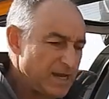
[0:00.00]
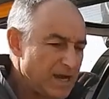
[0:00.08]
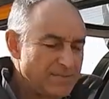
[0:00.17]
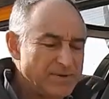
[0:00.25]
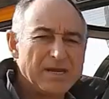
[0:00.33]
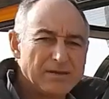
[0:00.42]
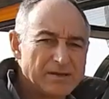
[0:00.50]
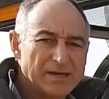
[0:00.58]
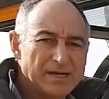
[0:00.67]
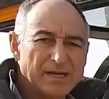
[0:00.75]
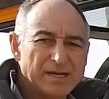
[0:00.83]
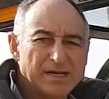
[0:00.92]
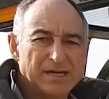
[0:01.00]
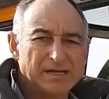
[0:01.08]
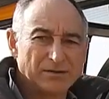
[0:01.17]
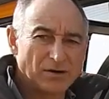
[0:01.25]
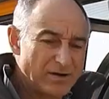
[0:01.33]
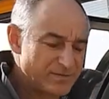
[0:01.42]
I'm neither a
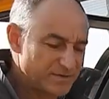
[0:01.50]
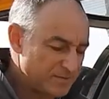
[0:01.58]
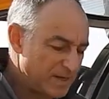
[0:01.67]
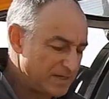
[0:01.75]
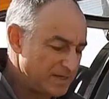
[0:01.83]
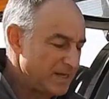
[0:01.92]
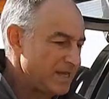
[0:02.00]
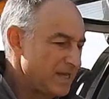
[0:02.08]
draftsman